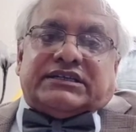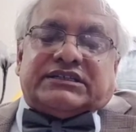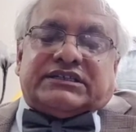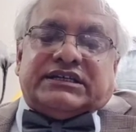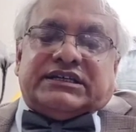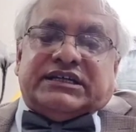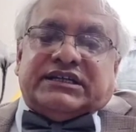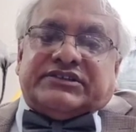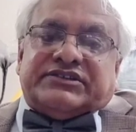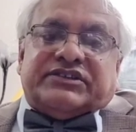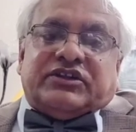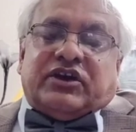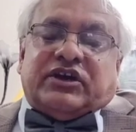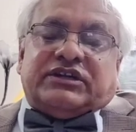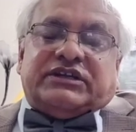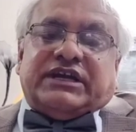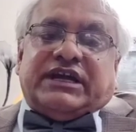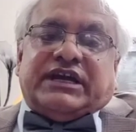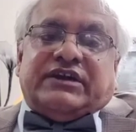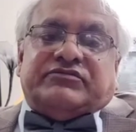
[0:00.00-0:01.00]
she does
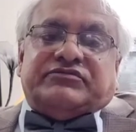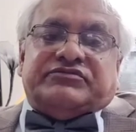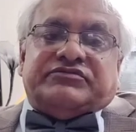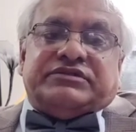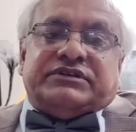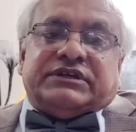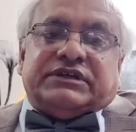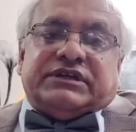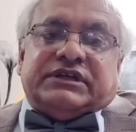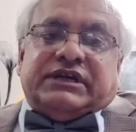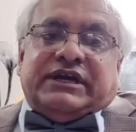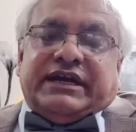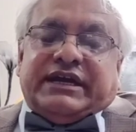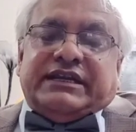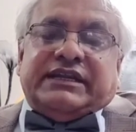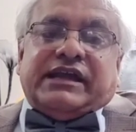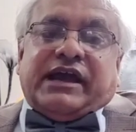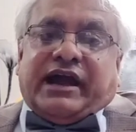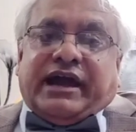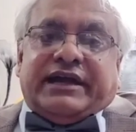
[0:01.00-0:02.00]
not have
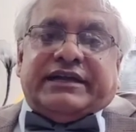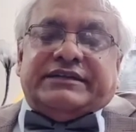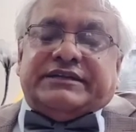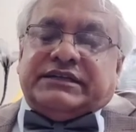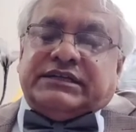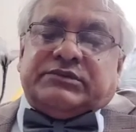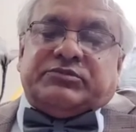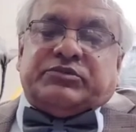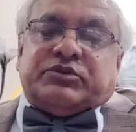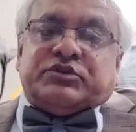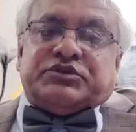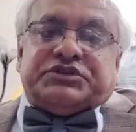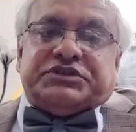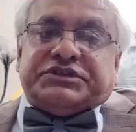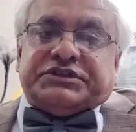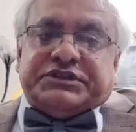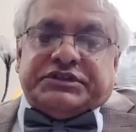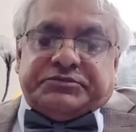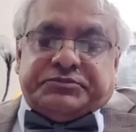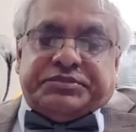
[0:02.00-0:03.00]
any idea
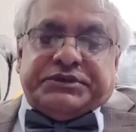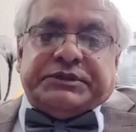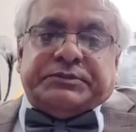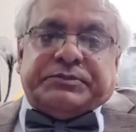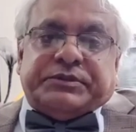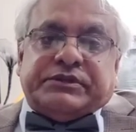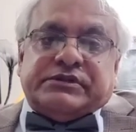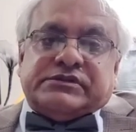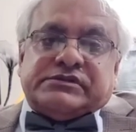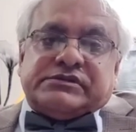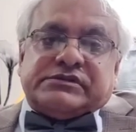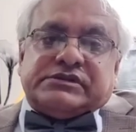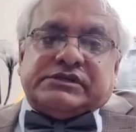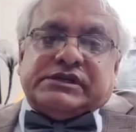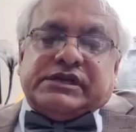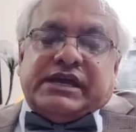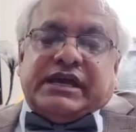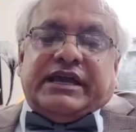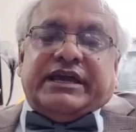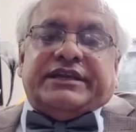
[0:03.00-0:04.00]
about Indian people,
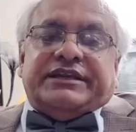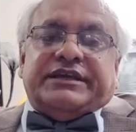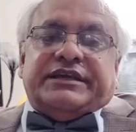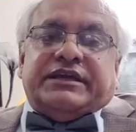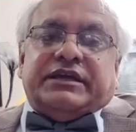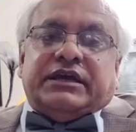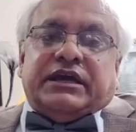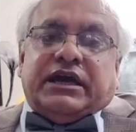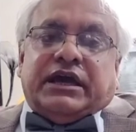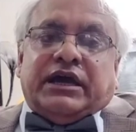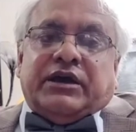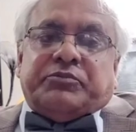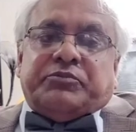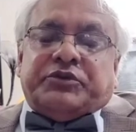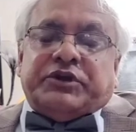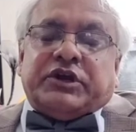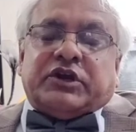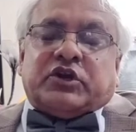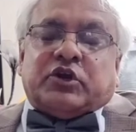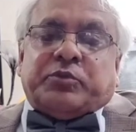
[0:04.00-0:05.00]
any
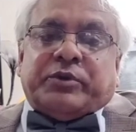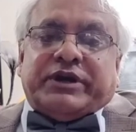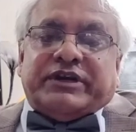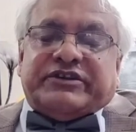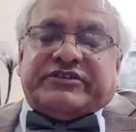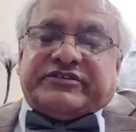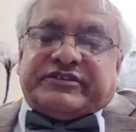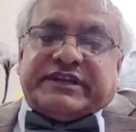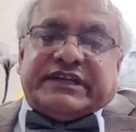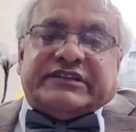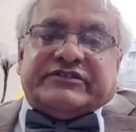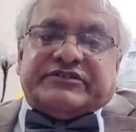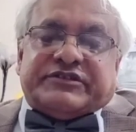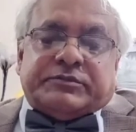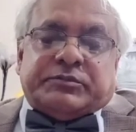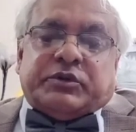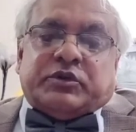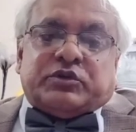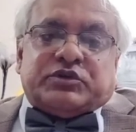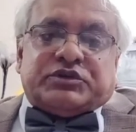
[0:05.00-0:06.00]
preoccupied
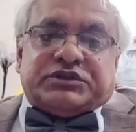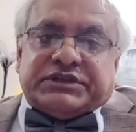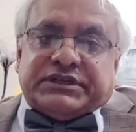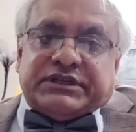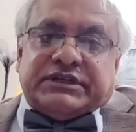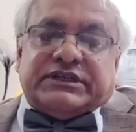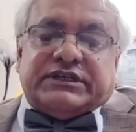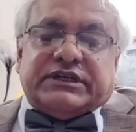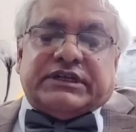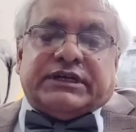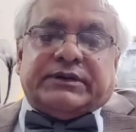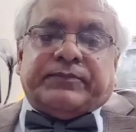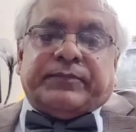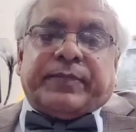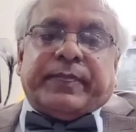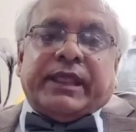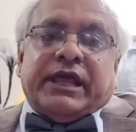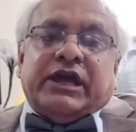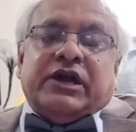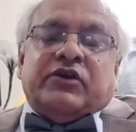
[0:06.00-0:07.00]
sense about India.
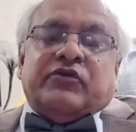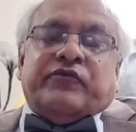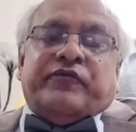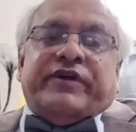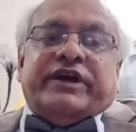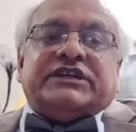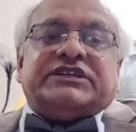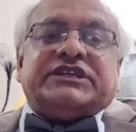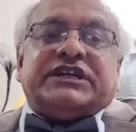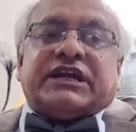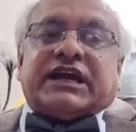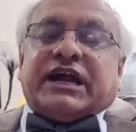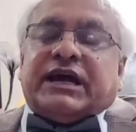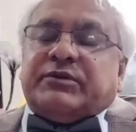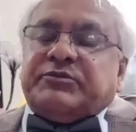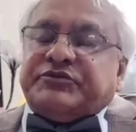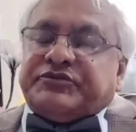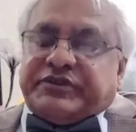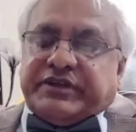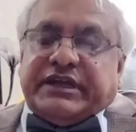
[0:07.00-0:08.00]
When she
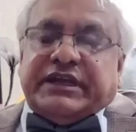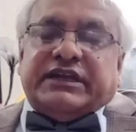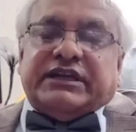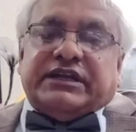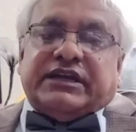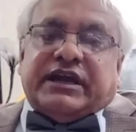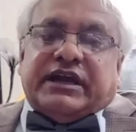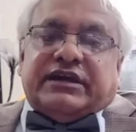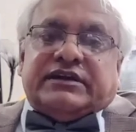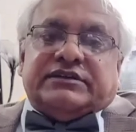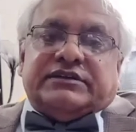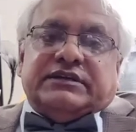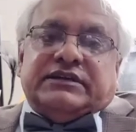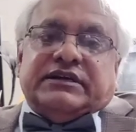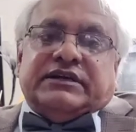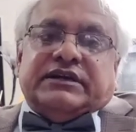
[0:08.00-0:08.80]
comes India,